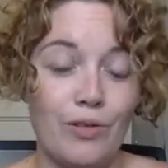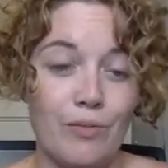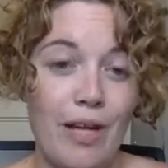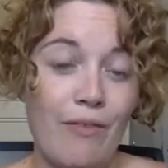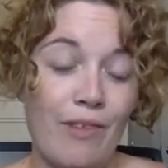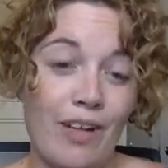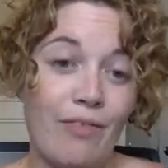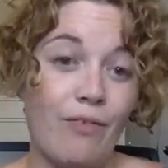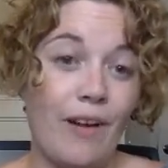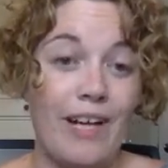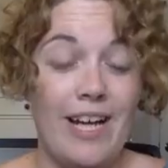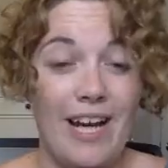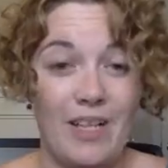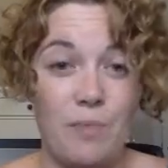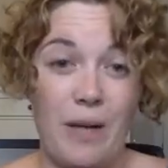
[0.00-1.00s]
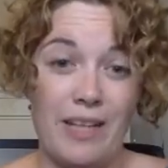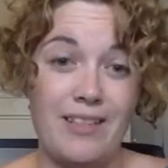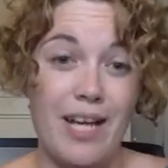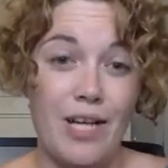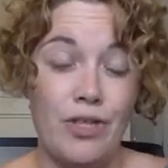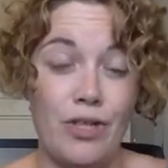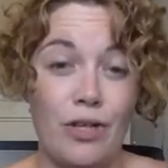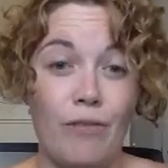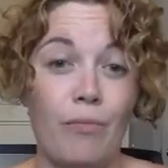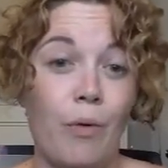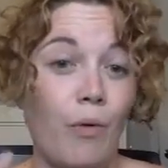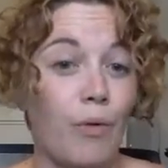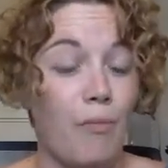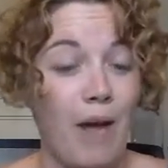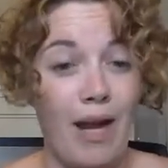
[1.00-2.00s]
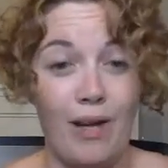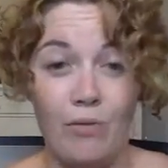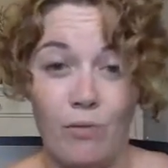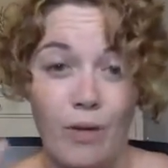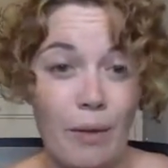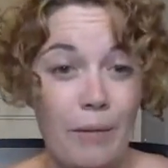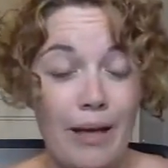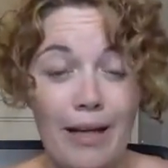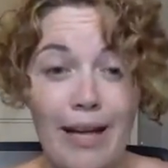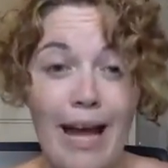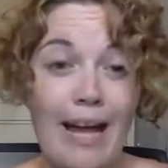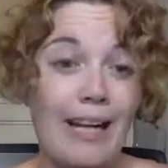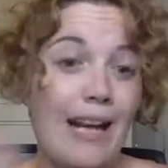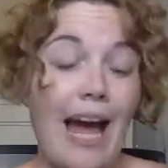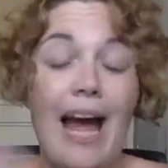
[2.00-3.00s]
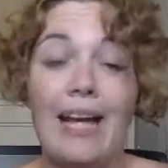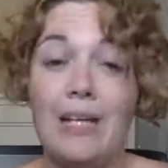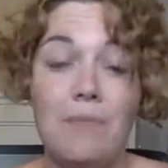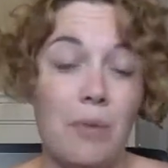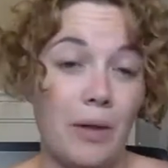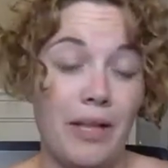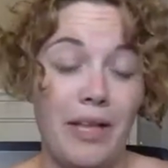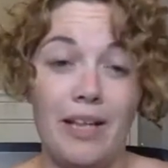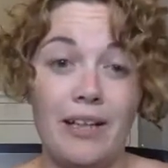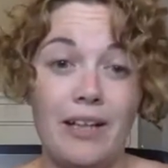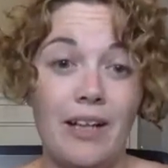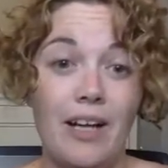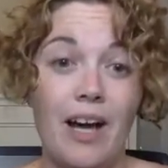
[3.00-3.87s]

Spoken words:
We have a funny expectation of both men and women, and anybody